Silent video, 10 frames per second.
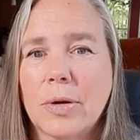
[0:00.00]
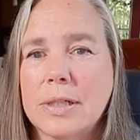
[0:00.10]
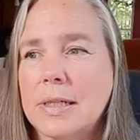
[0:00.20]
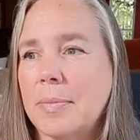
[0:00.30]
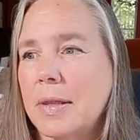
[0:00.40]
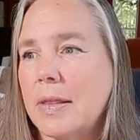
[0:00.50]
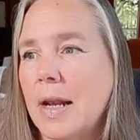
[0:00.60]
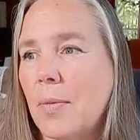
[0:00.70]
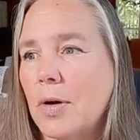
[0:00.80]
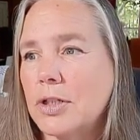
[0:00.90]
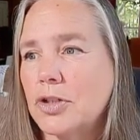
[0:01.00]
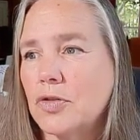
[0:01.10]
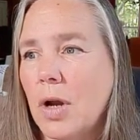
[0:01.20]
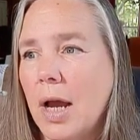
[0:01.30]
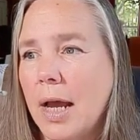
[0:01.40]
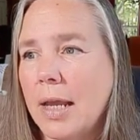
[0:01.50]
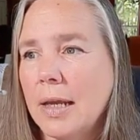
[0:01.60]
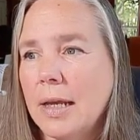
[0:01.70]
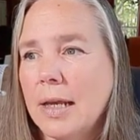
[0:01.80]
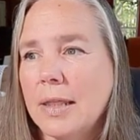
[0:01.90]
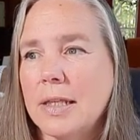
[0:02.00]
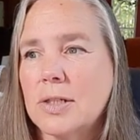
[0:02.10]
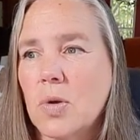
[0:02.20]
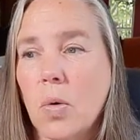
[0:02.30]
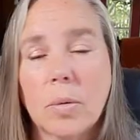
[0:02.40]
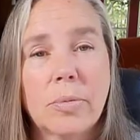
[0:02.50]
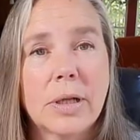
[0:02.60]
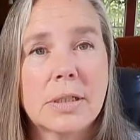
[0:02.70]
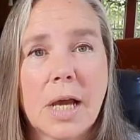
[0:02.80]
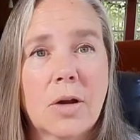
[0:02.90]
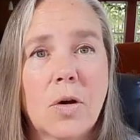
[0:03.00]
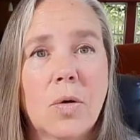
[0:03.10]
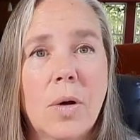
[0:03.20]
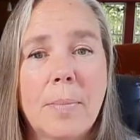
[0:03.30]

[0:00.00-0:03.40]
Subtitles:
It's something that I want to try, this cornbread taco